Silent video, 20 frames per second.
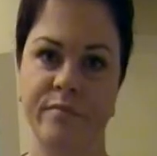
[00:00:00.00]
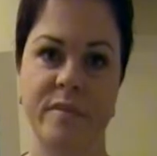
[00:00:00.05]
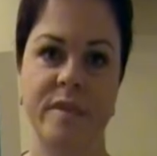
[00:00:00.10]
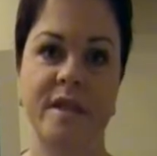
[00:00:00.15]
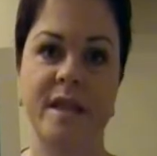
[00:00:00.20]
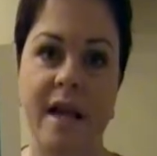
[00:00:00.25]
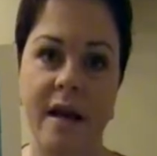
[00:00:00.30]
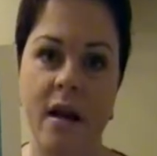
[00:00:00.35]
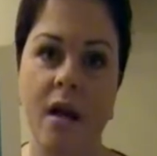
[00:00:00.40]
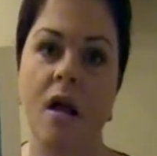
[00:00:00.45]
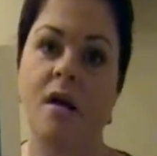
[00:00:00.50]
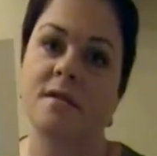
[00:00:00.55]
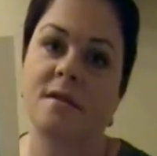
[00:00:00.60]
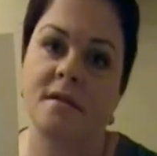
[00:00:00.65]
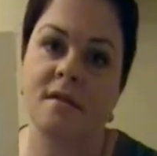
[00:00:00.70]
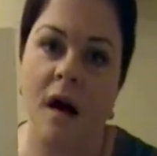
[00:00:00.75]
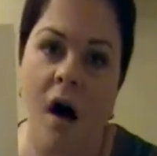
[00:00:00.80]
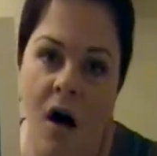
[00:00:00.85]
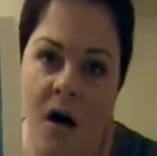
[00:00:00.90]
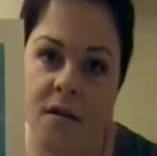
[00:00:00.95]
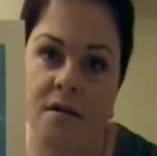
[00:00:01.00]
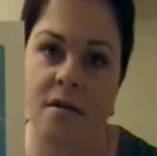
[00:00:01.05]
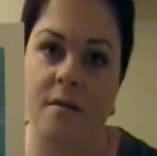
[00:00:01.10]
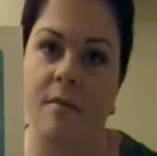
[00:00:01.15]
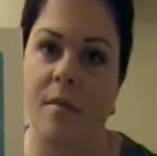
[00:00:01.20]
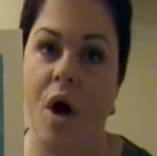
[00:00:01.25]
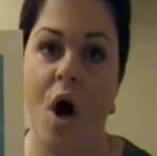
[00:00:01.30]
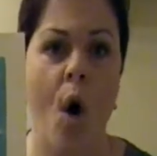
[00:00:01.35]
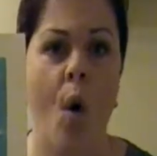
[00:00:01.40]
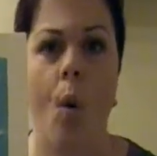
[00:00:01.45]
Santa Claus is awesome.
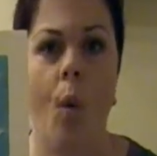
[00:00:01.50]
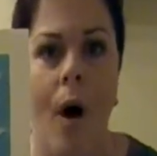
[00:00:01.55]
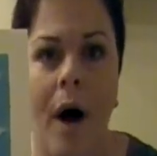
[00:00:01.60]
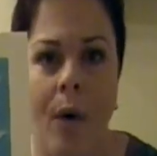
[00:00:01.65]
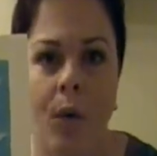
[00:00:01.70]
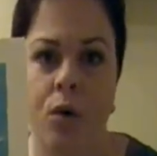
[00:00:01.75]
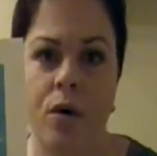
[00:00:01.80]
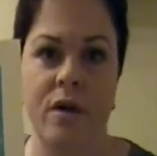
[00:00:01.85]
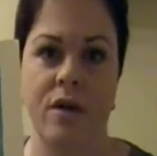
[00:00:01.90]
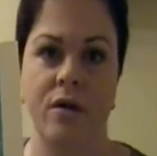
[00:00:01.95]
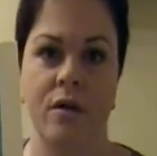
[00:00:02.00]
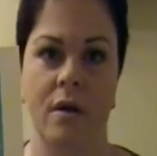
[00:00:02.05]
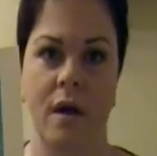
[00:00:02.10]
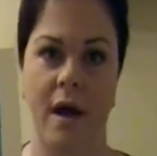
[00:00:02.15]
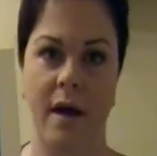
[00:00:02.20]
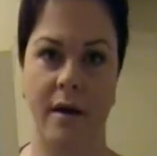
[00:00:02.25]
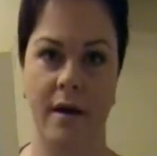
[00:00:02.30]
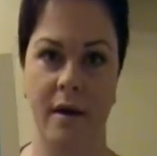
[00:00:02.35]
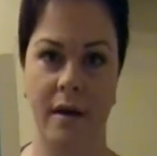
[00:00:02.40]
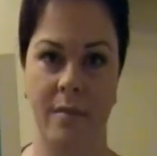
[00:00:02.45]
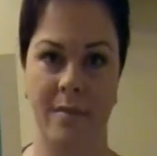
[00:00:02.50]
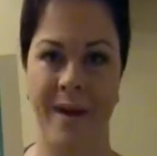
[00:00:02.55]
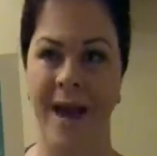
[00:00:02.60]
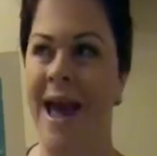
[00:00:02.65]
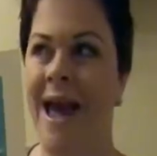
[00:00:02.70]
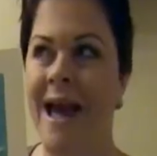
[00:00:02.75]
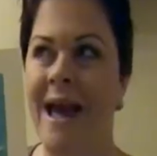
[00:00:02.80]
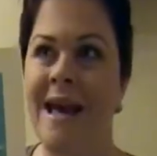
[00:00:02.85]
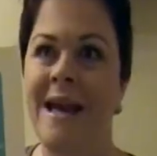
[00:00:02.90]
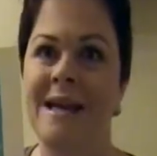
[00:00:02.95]
Why wouldn't you like him?
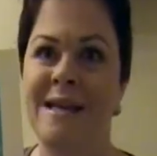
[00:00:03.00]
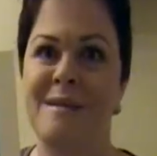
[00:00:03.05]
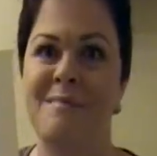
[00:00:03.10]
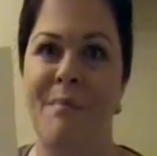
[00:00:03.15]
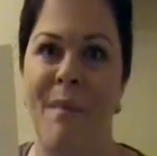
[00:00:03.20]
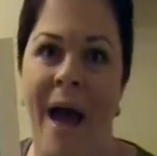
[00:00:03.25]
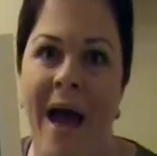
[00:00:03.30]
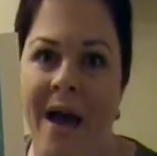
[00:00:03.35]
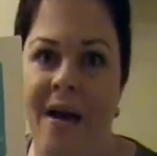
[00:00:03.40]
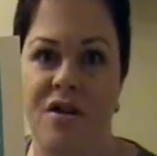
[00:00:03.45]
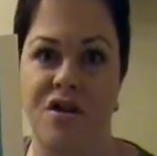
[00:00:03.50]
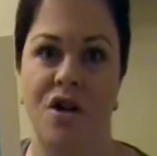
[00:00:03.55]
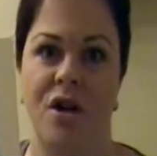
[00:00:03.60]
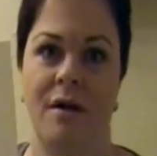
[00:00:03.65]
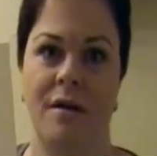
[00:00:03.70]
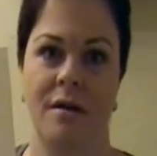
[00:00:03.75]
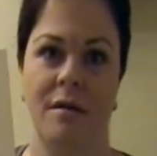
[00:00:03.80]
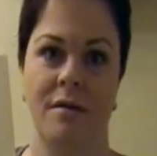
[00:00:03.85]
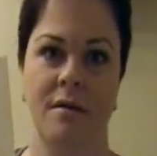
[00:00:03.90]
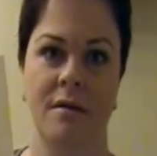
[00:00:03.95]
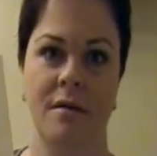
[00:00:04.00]
He's magic.